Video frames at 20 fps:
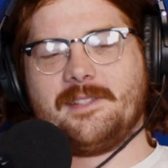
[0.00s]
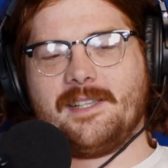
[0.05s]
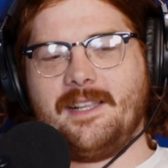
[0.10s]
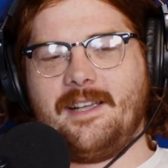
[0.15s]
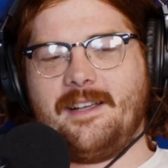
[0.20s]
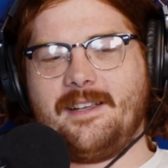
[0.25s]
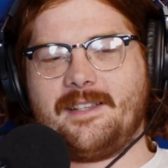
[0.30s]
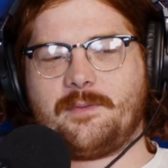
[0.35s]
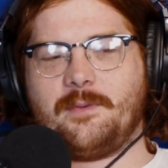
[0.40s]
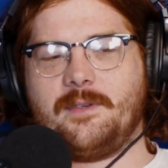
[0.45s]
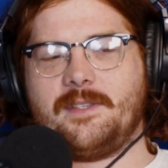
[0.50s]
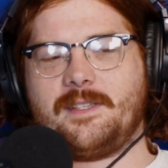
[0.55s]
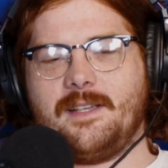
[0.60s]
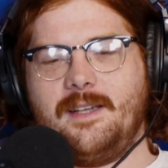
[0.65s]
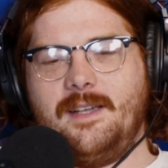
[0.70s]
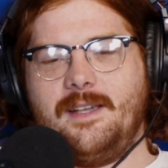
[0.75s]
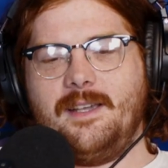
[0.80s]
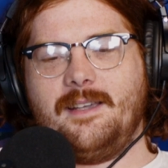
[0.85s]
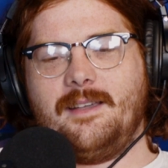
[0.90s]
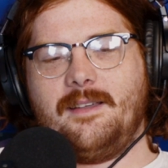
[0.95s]
hilarious was
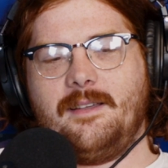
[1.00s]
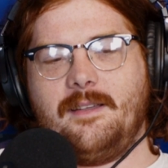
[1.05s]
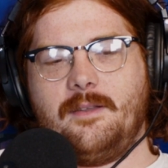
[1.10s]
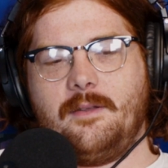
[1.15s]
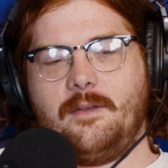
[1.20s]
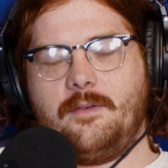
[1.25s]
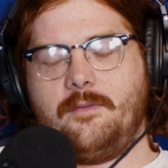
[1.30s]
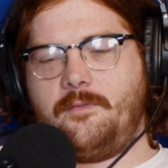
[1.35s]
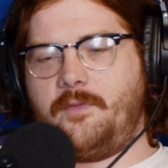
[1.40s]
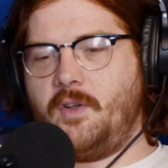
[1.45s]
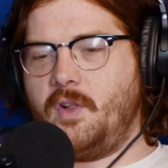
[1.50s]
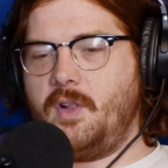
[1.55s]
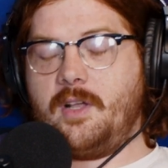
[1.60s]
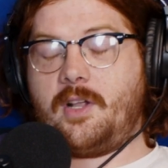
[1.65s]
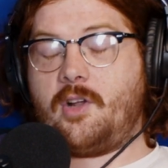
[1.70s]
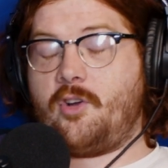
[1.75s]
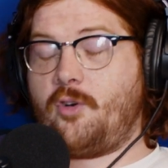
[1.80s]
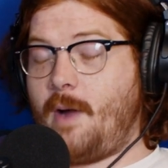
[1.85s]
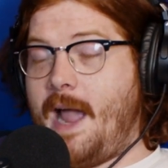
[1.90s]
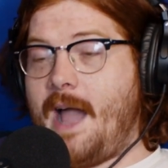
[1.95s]
full
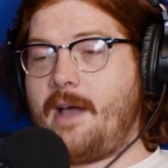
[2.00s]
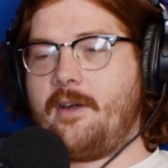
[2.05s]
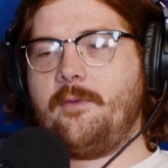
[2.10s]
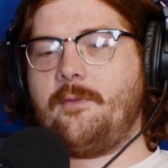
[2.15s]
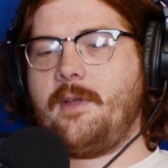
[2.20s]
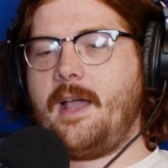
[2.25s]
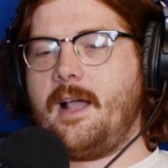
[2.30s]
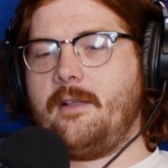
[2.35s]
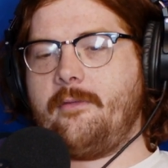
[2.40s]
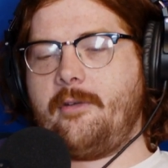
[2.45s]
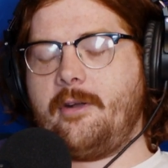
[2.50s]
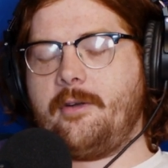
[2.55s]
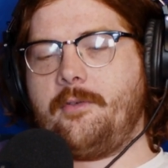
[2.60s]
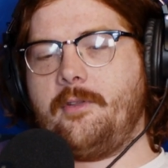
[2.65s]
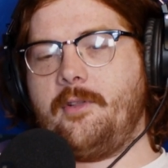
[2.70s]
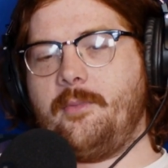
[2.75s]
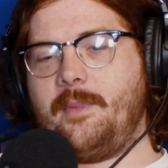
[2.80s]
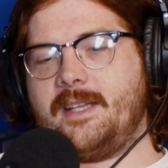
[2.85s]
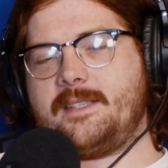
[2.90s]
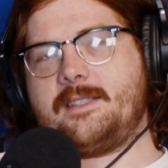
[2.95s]
crowded elevator full
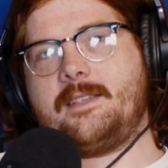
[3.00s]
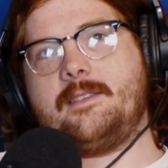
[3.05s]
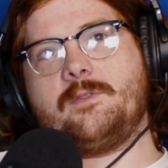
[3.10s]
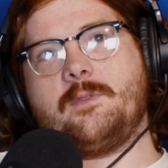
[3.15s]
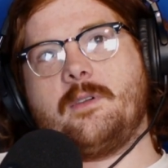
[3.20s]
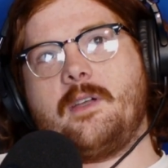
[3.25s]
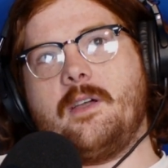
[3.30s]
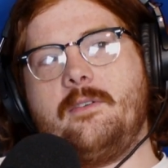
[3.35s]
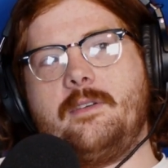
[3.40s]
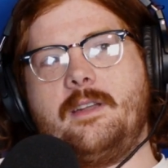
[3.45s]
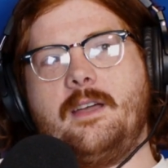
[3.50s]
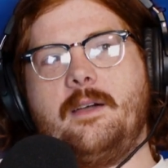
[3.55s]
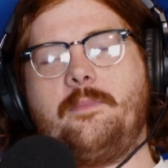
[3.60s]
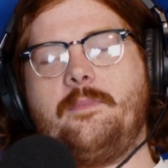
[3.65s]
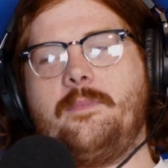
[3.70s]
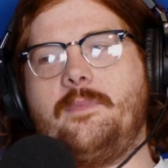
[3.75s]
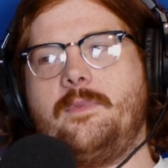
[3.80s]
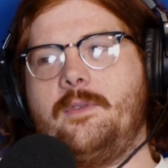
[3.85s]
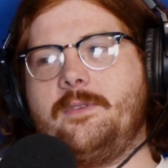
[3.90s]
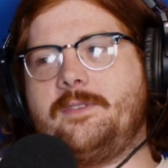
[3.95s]
of Mexicans. We're going up.
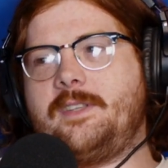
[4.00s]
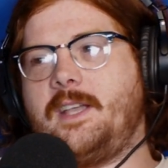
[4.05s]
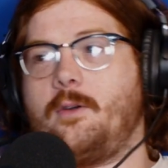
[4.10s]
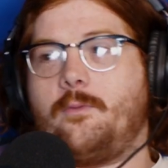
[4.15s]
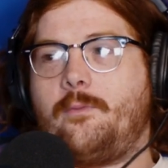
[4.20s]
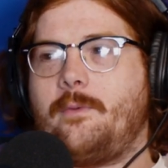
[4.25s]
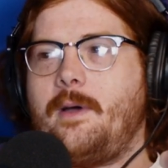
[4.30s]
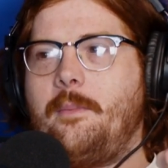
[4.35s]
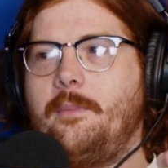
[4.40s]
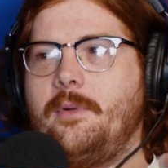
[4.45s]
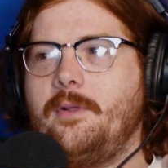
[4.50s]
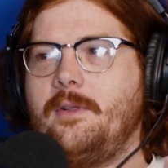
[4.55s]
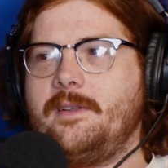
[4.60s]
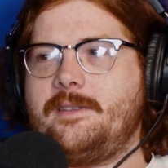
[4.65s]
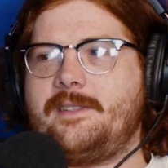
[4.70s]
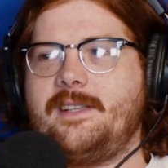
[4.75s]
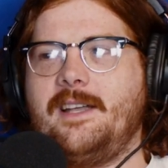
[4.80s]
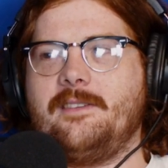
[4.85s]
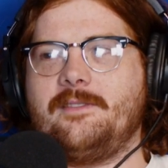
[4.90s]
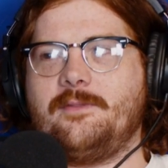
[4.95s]
There's like a rumble. It
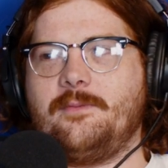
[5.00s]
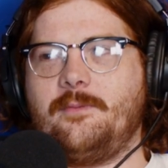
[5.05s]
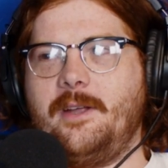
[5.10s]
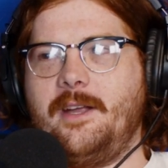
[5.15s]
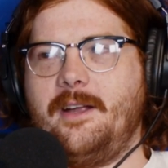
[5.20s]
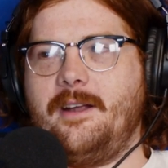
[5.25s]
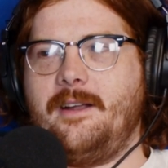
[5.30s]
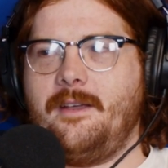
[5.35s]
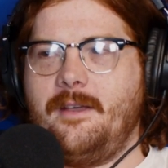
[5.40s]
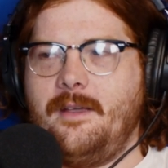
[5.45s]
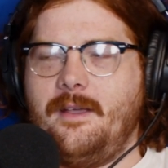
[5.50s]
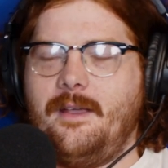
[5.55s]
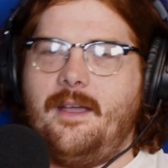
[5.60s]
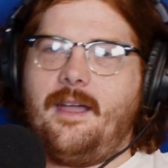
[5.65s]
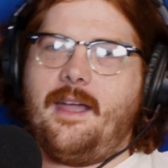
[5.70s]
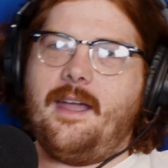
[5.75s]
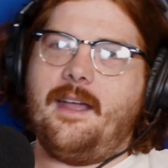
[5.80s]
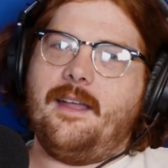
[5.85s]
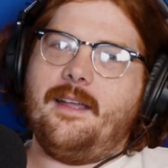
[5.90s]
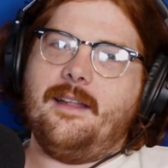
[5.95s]
sounds weird.
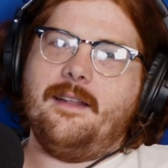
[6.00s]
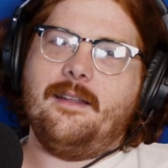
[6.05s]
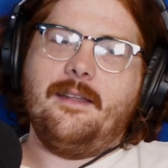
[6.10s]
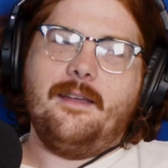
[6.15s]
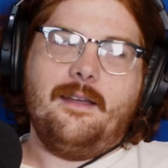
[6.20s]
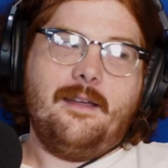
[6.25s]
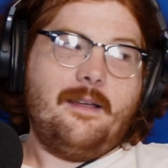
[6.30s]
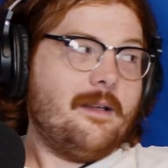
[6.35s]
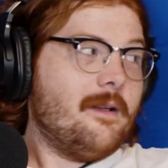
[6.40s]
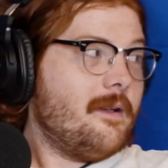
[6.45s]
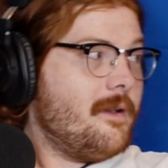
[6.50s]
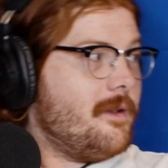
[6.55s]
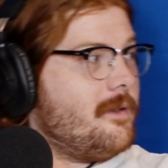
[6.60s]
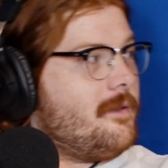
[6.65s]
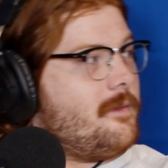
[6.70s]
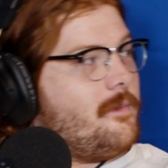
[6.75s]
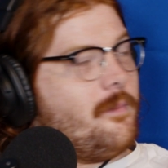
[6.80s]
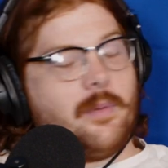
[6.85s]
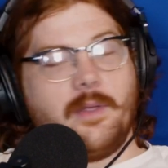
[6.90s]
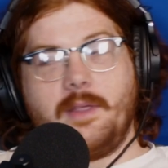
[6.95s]
And
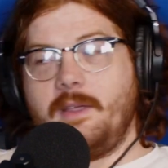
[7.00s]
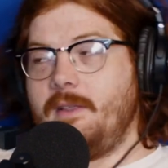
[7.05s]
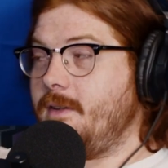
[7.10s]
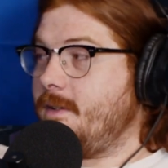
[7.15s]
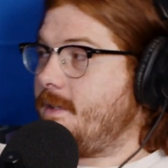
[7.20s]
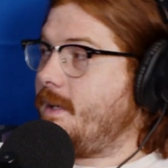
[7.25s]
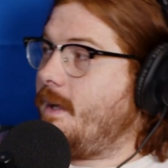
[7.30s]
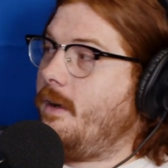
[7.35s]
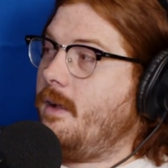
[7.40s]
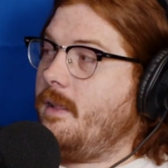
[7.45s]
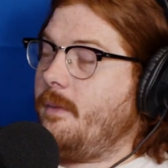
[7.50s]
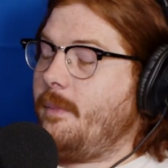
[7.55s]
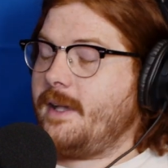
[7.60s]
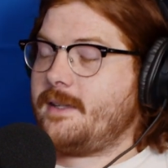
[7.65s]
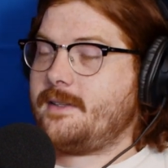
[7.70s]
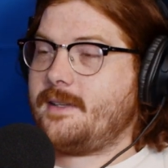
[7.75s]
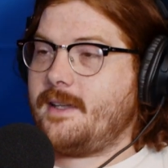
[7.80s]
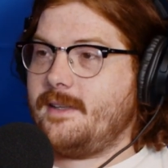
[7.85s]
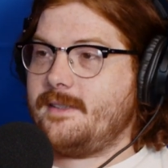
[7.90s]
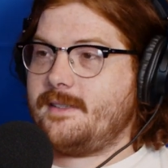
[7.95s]
Billy looks at all the
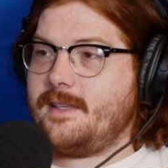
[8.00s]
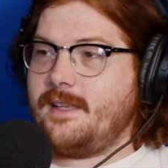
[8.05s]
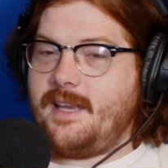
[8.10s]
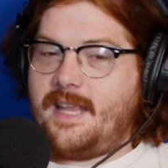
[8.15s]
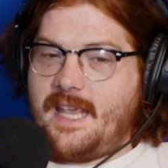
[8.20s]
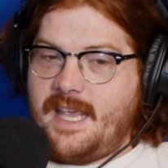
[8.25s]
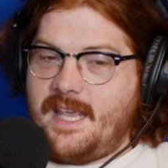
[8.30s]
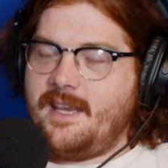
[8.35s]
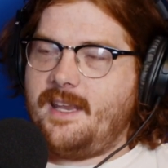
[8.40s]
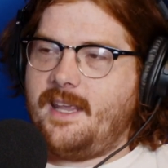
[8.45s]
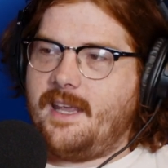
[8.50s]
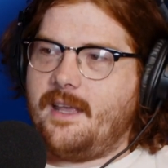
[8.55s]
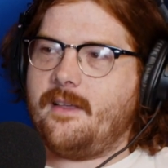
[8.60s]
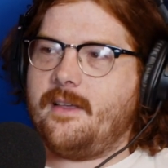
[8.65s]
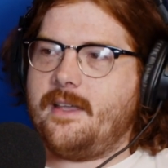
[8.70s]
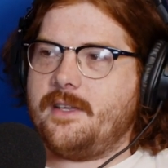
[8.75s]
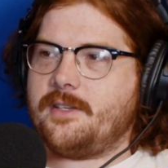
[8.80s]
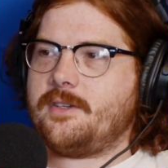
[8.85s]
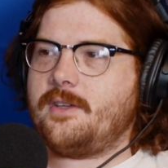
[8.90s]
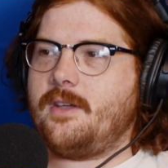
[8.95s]
Mexicans and in
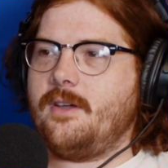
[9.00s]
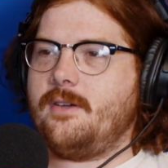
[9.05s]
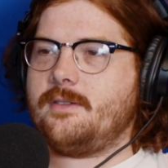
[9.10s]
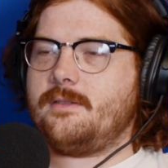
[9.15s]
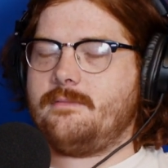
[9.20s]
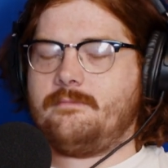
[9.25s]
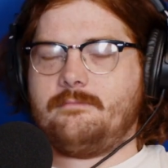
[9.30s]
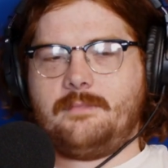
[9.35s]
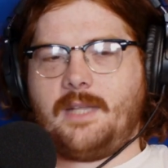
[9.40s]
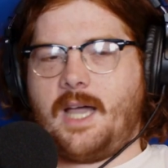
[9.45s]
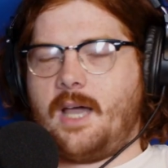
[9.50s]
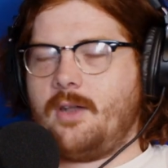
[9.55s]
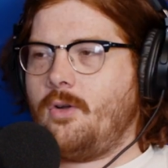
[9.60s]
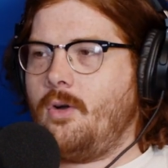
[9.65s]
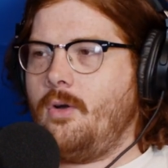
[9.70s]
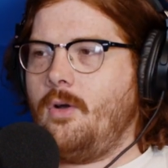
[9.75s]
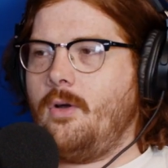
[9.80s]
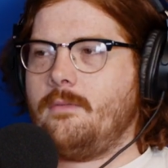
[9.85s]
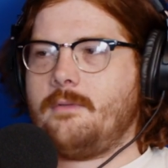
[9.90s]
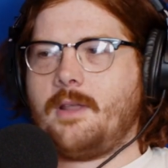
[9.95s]
English goes, that
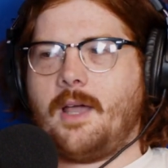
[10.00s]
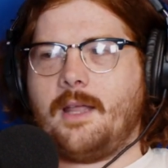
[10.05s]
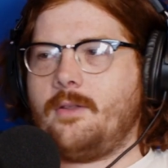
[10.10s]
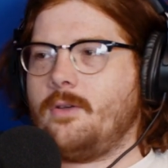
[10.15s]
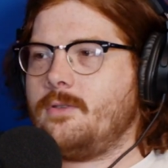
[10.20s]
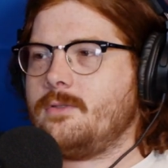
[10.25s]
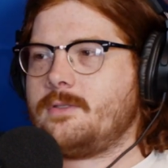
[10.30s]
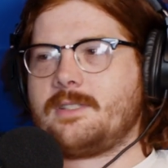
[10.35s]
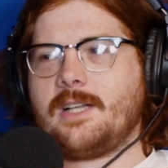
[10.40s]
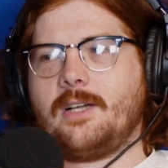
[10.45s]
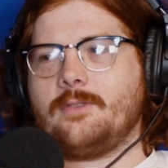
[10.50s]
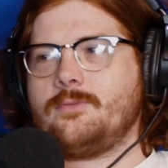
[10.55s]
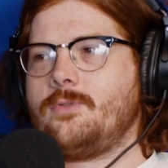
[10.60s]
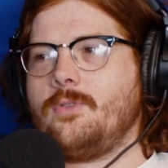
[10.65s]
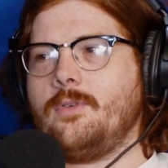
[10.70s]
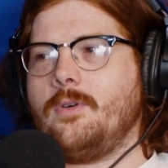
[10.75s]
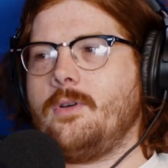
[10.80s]
don't sound too